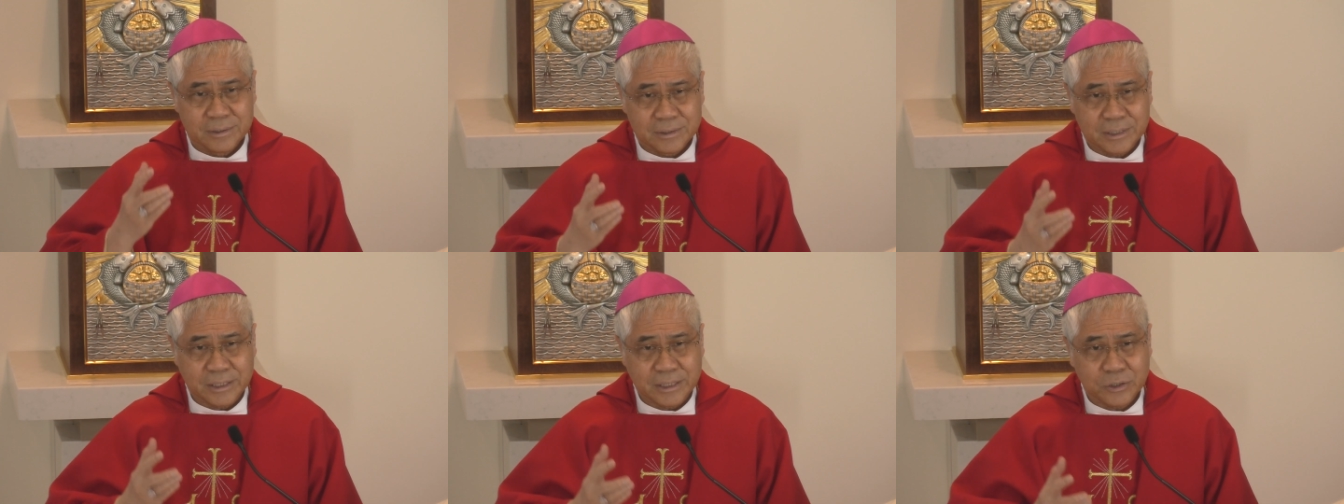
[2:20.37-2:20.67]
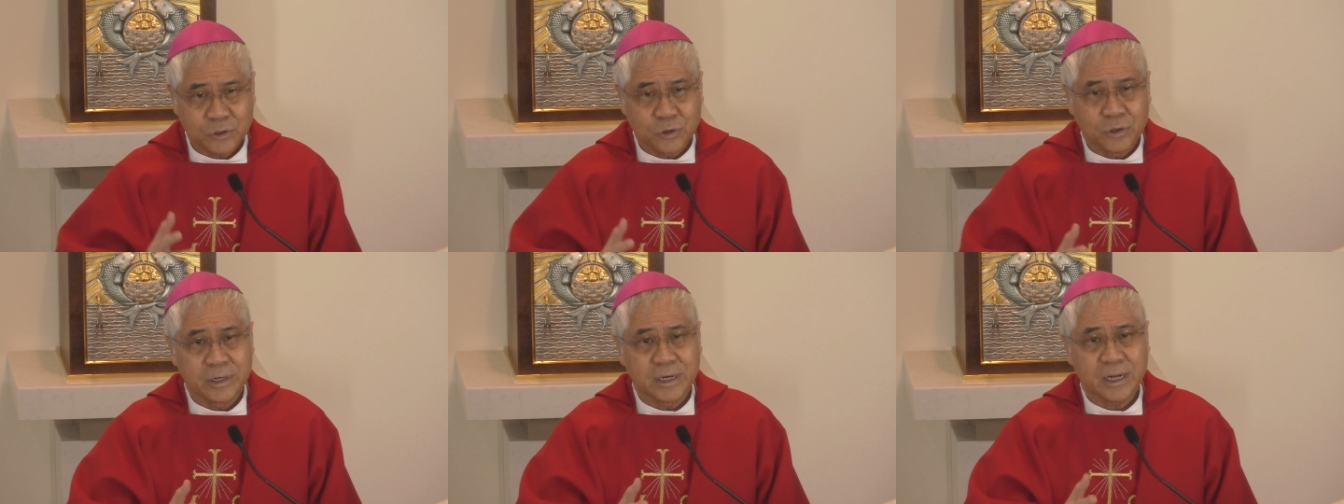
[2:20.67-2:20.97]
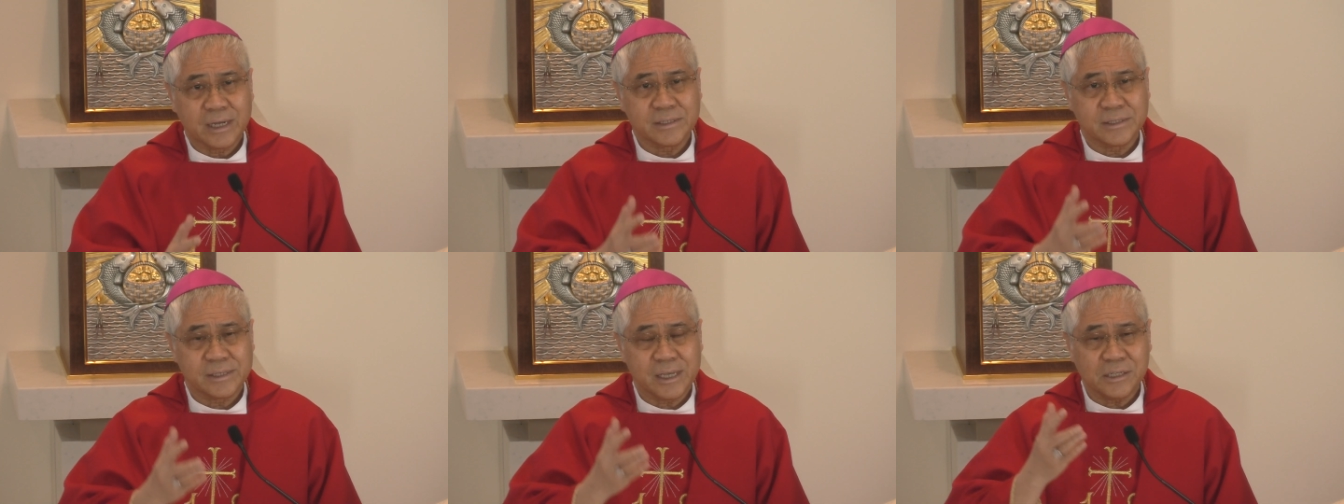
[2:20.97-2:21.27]
that the
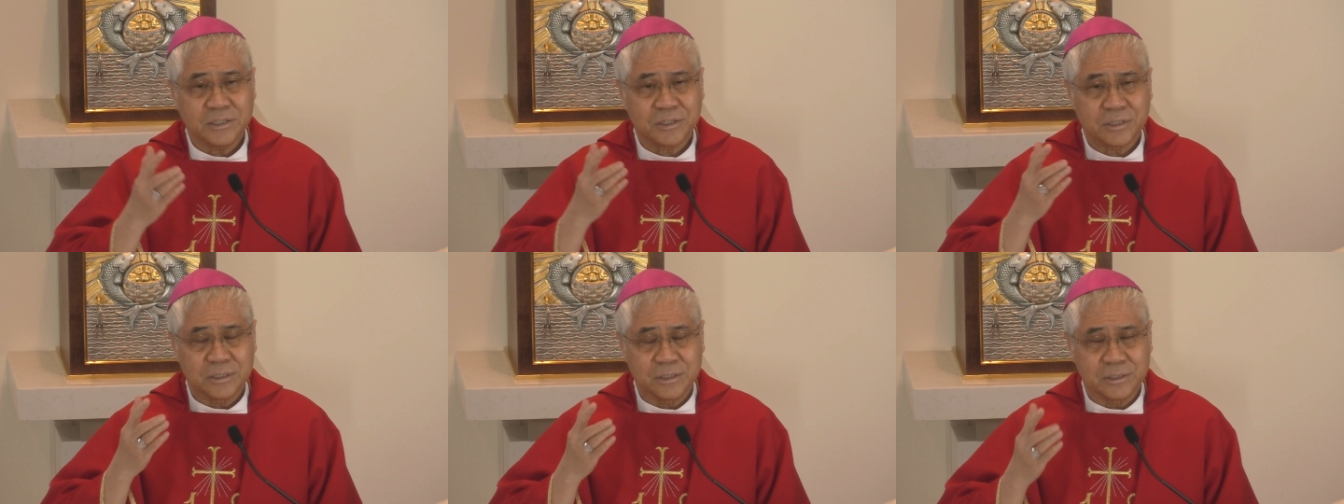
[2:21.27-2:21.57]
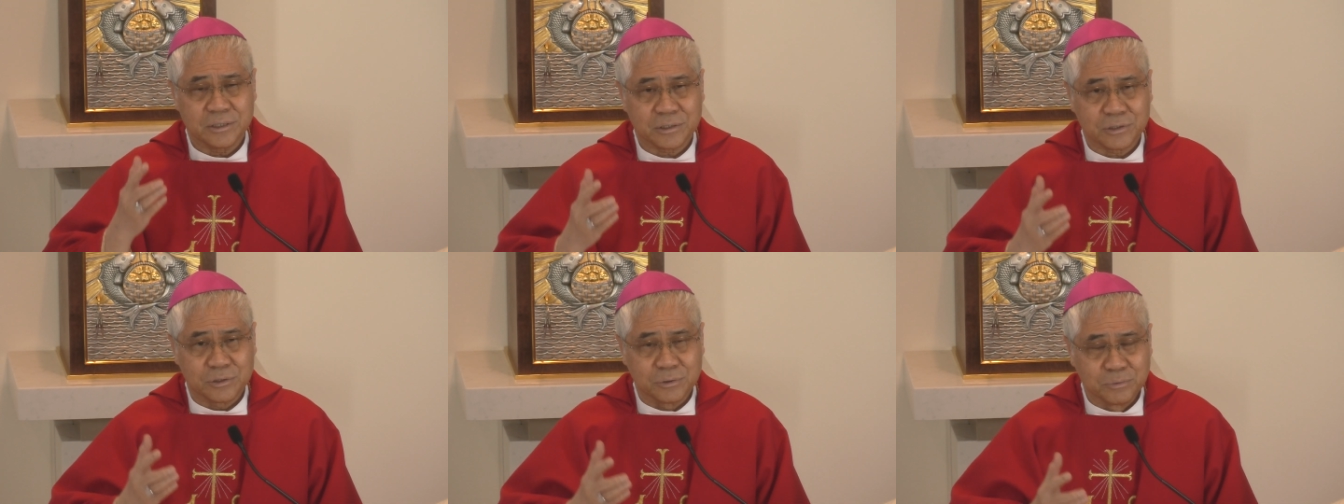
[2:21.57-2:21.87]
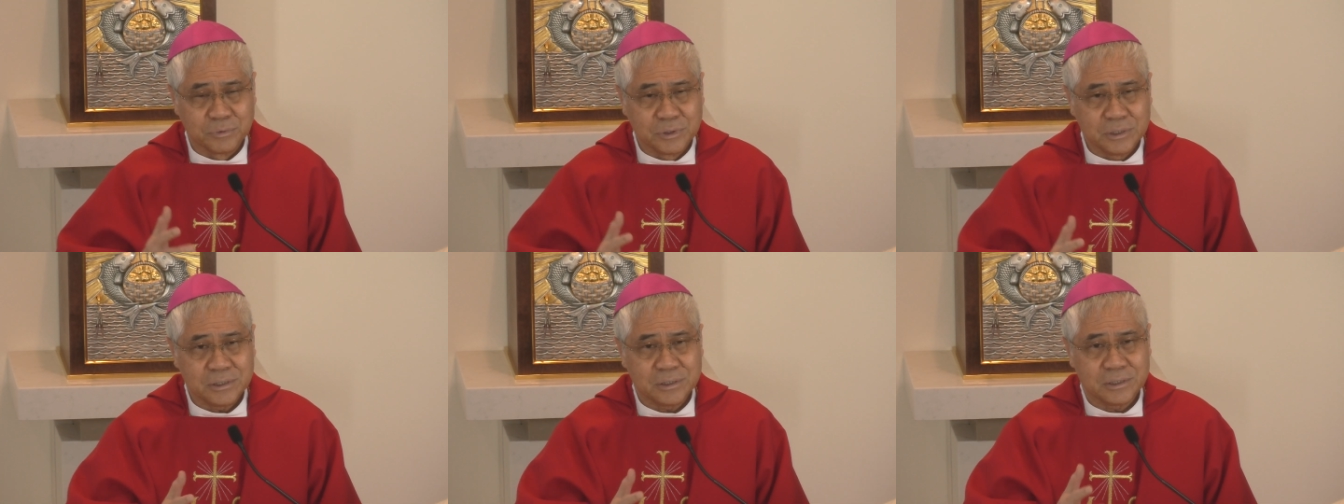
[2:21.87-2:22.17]
organization, the
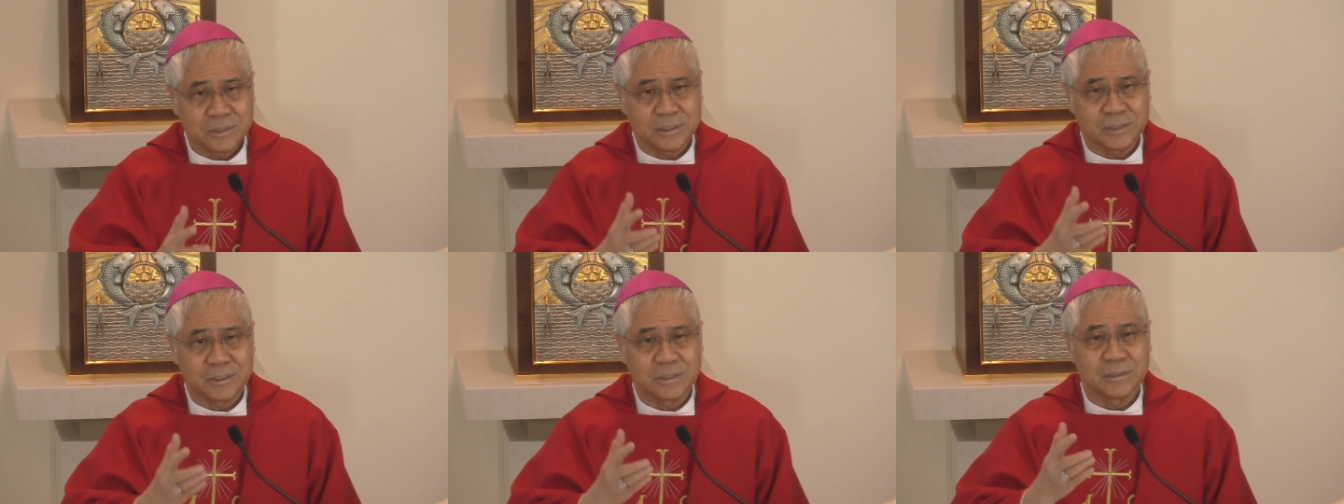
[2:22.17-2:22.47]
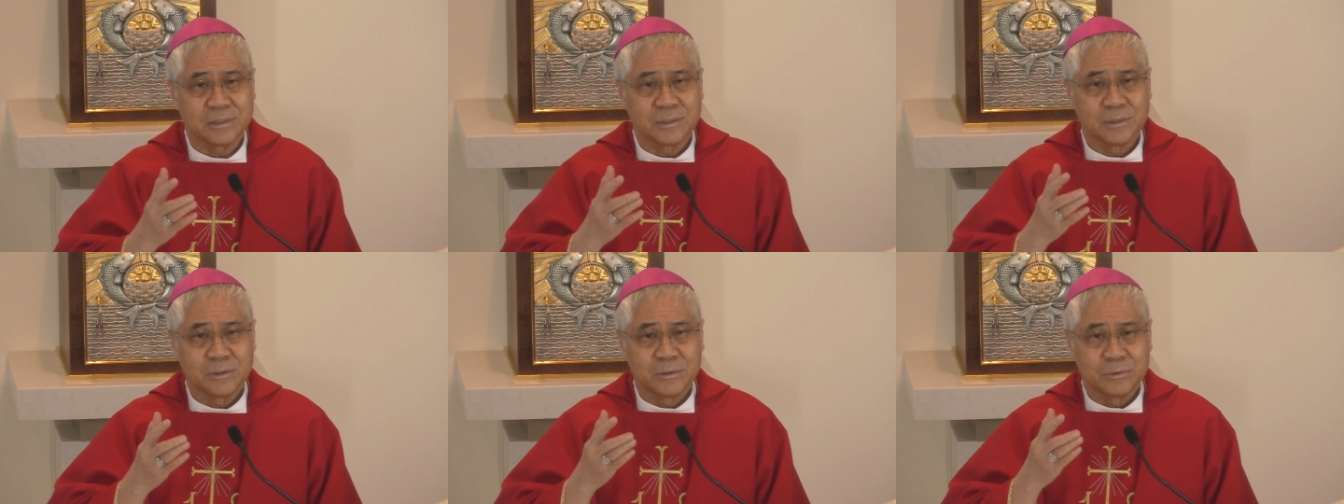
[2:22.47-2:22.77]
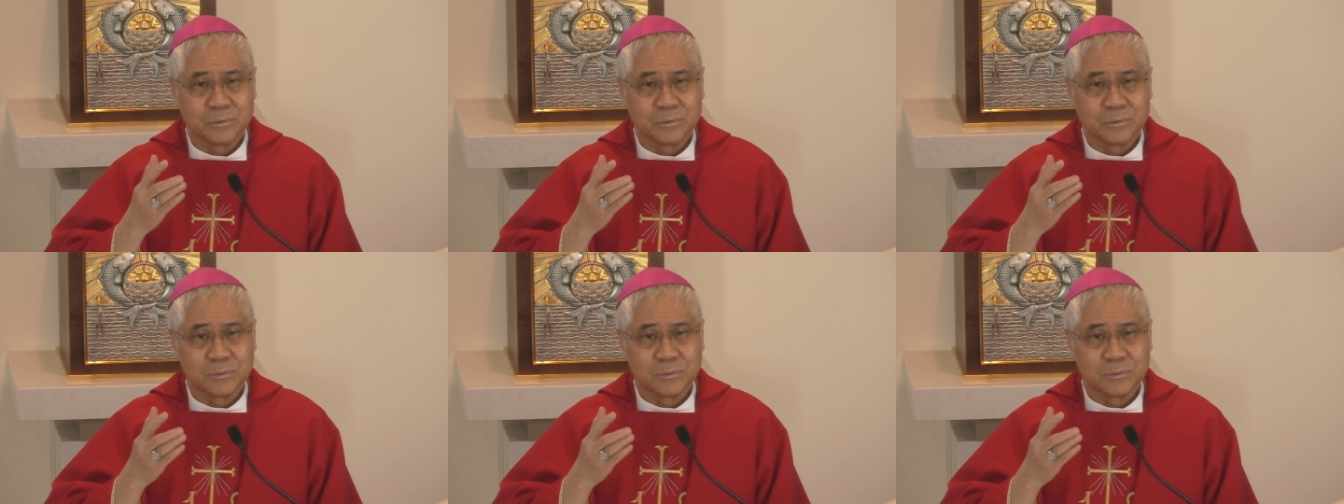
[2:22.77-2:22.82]
community,